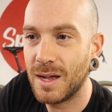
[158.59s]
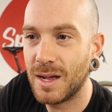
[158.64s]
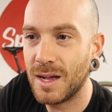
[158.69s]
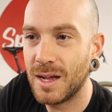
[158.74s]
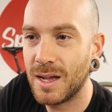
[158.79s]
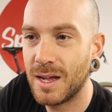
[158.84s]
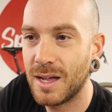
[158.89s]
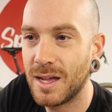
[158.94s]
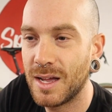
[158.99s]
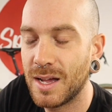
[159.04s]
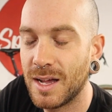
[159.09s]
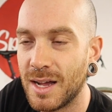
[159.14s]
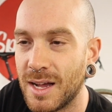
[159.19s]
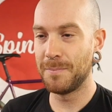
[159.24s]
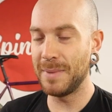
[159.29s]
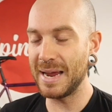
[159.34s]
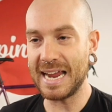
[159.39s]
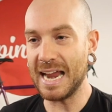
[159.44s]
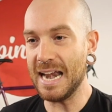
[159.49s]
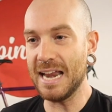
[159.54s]
Uh,
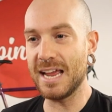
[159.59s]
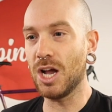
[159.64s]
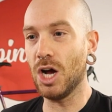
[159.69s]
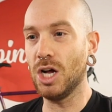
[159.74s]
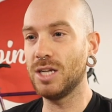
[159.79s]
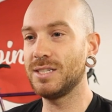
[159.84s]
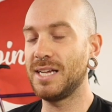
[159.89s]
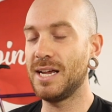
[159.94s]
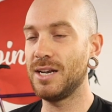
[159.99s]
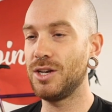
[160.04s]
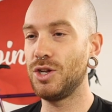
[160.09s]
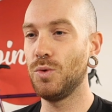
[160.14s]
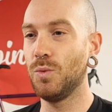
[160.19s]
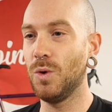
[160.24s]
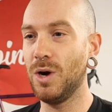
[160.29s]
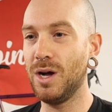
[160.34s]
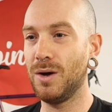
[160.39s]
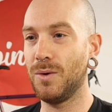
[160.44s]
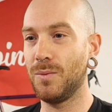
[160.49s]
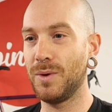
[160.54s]
make any content you
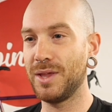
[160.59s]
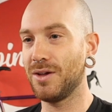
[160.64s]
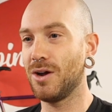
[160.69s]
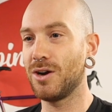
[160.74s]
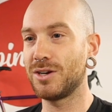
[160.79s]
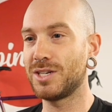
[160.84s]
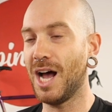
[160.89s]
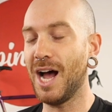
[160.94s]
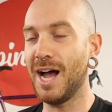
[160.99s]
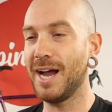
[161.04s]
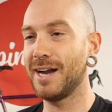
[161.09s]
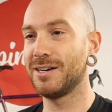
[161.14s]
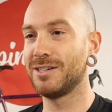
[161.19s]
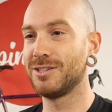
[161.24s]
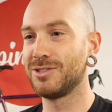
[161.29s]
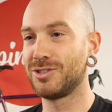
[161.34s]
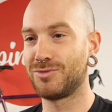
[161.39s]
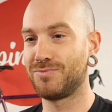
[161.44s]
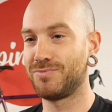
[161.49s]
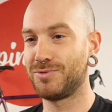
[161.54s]
want with our
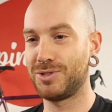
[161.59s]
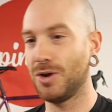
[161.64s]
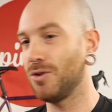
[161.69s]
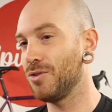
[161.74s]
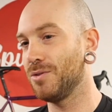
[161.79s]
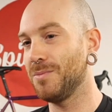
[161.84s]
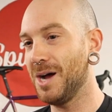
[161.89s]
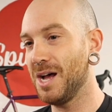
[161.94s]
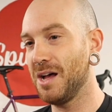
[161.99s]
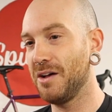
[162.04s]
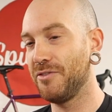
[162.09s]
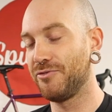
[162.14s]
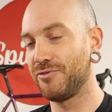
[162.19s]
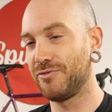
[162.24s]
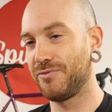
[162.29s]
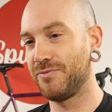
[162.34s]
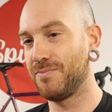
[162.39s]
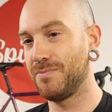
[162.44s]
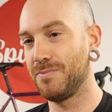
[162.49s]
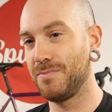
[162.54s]
tires, show them off,